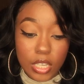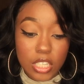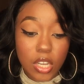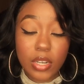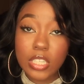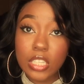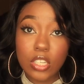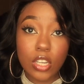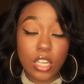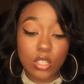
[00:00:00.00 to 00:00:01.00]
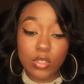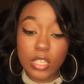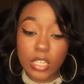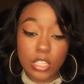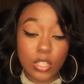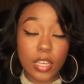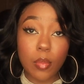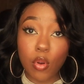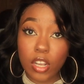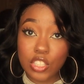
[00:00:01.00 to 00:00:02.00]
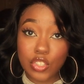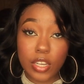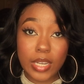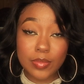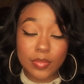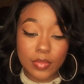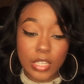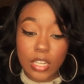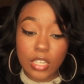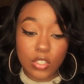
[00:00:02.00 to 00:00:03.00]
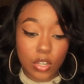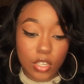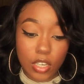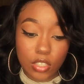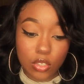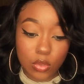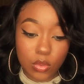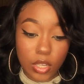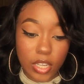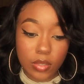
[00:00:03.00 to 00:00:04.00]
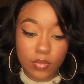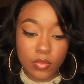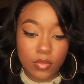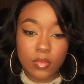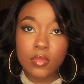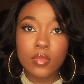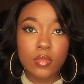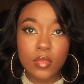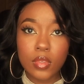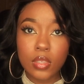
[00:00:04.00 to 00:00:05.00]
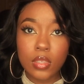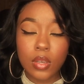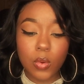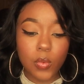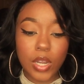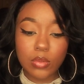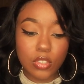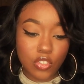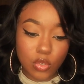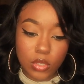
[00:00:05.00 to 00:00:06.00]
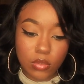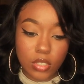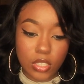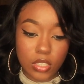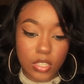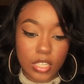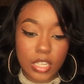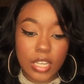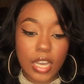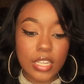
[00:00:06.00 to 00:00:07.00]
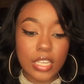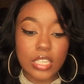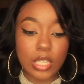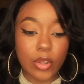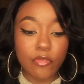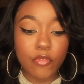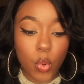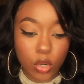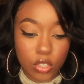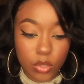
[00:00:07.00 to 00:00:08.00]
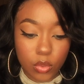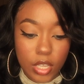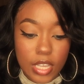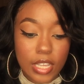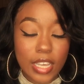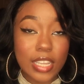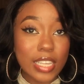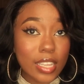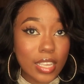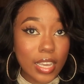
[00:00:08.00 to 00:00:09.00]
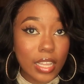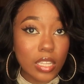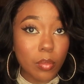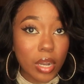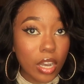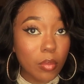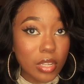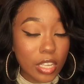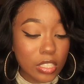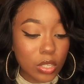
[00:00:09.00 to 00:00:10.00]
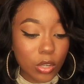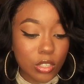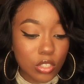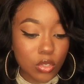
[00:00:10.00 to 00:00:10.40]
It's already in there. All you gotta do is hook it in there like a bra strap. That's all you gotta do. Like, why wouldn't you want this? Like, they got that in there for you and then they got the bomb lace on it